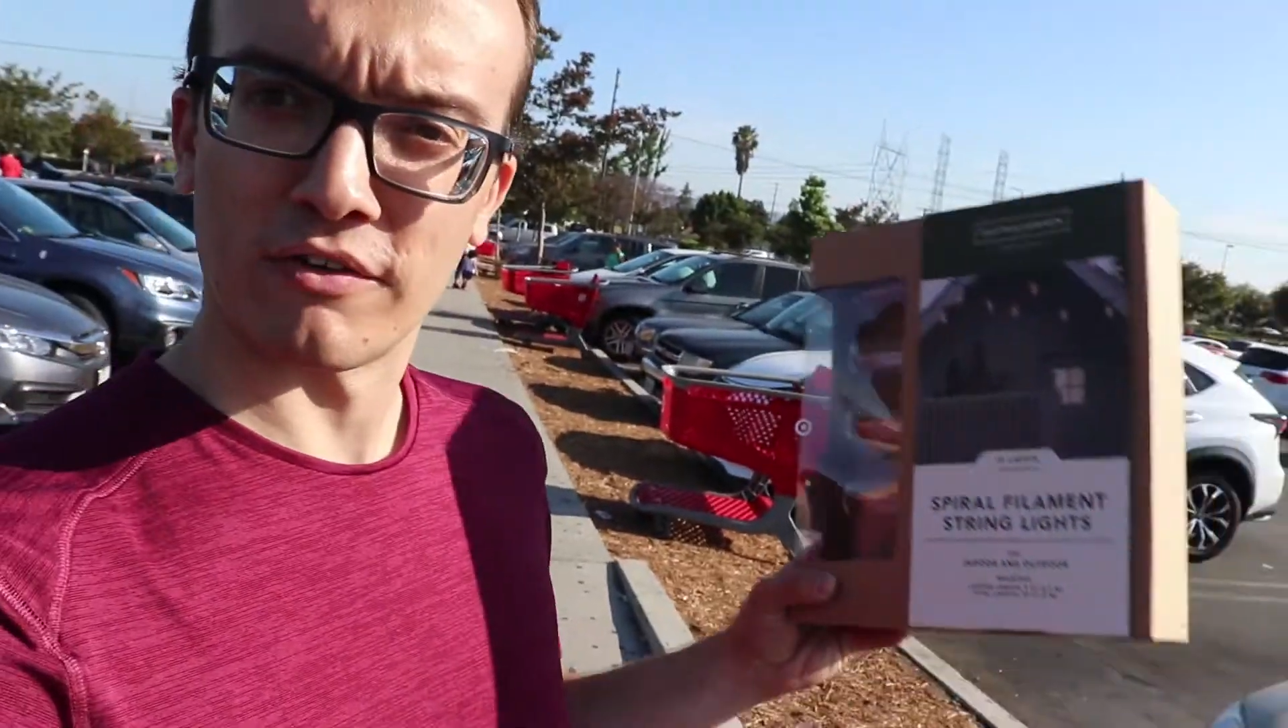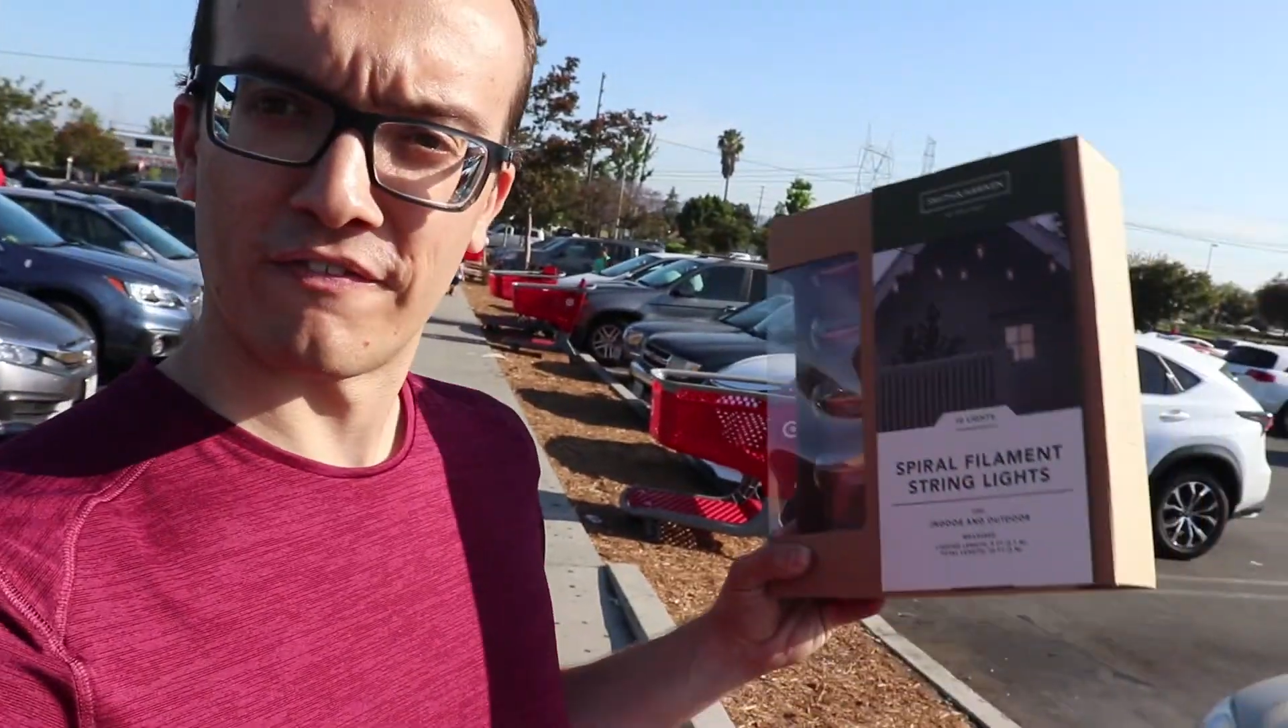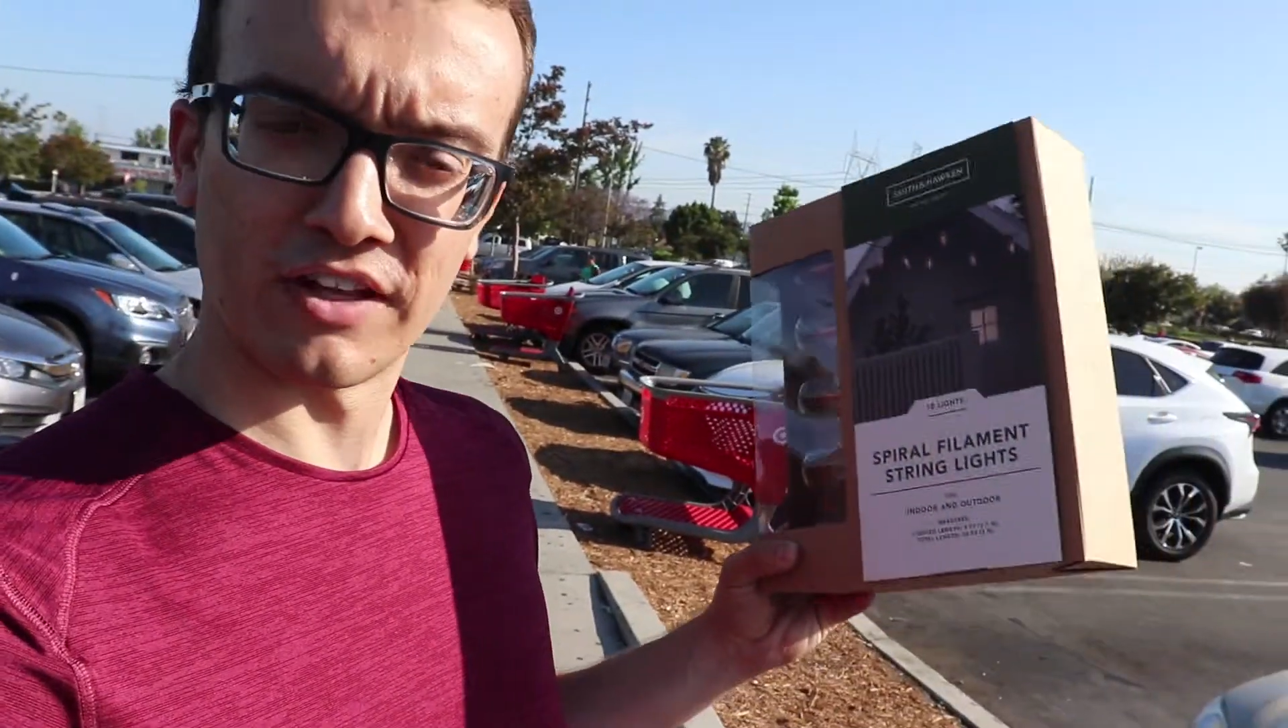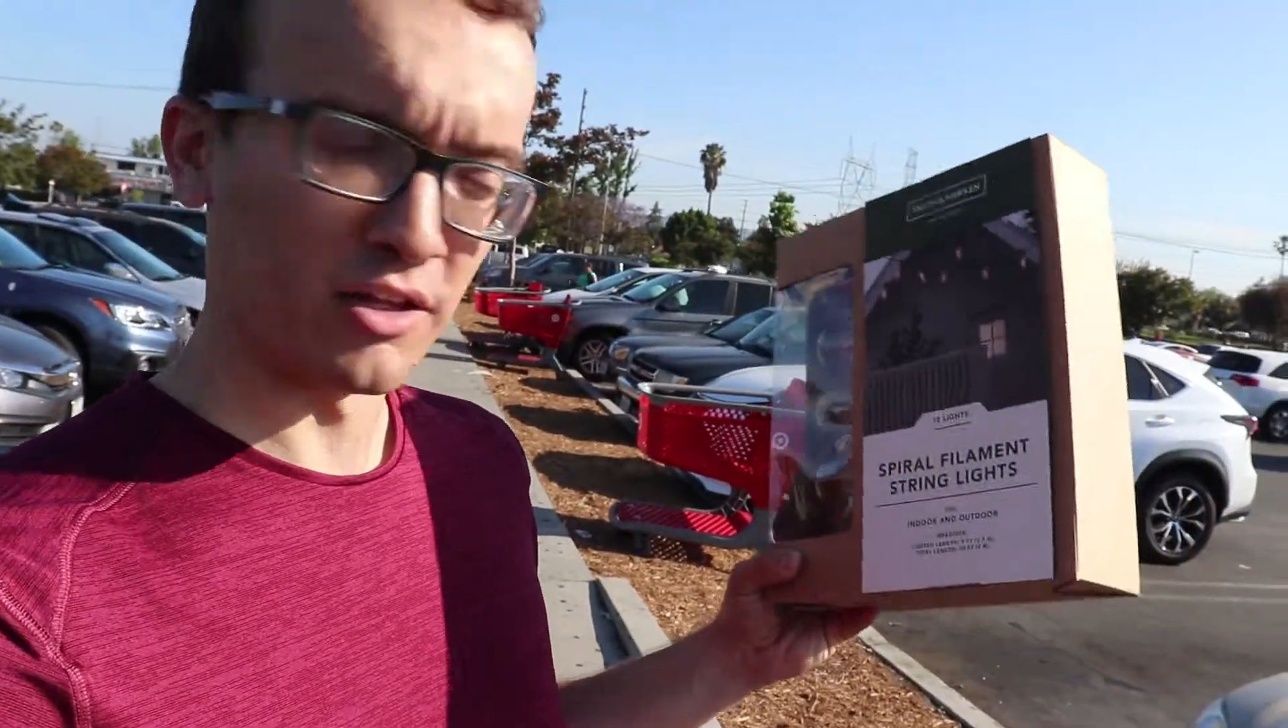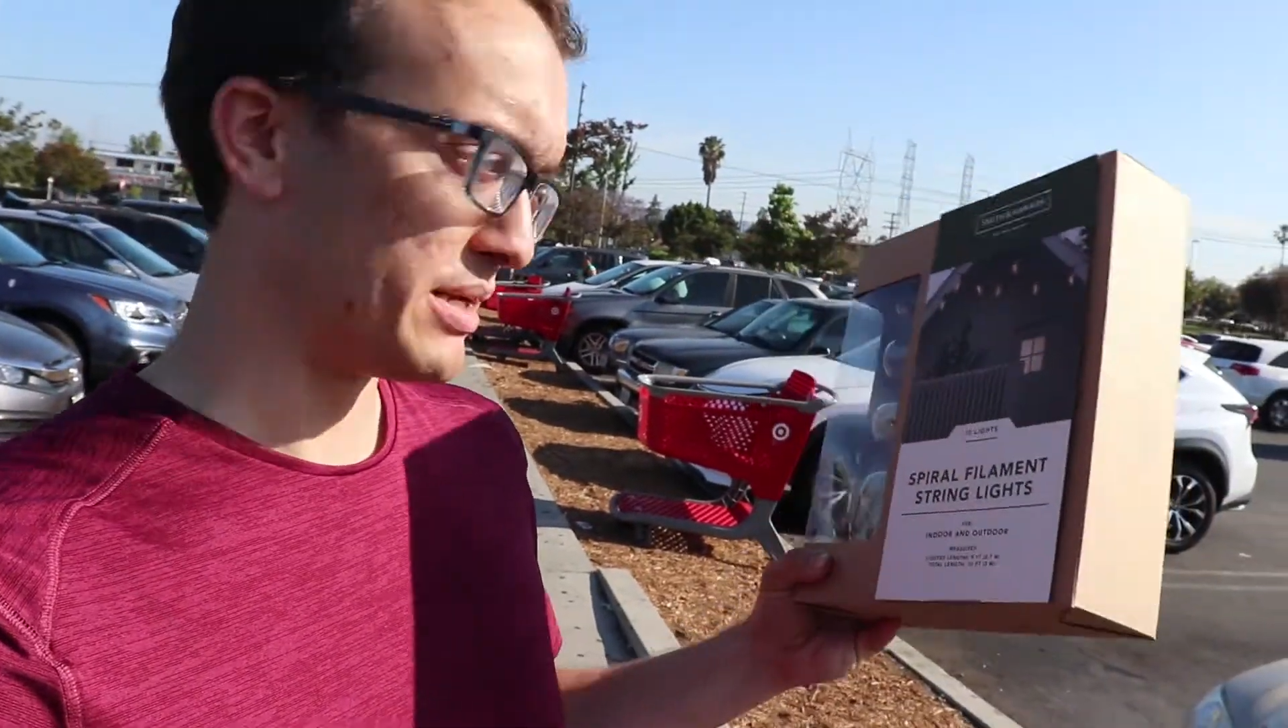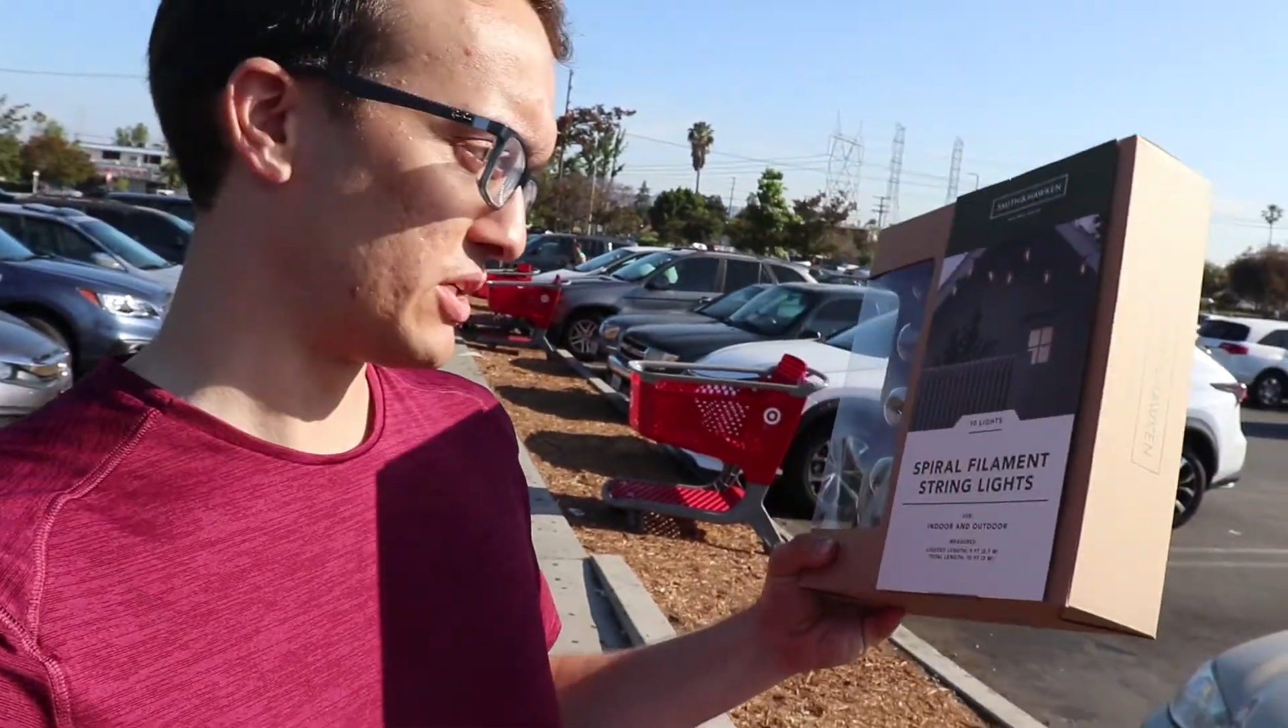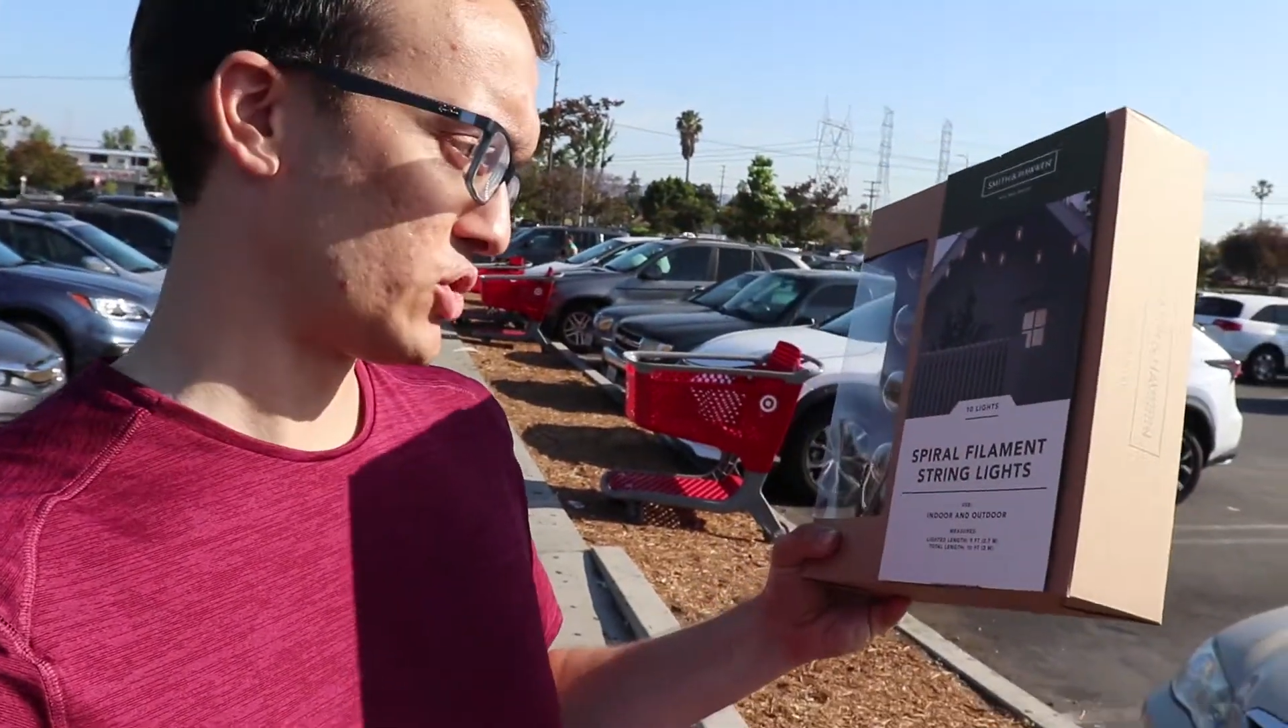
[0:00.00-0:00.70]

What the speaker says: filament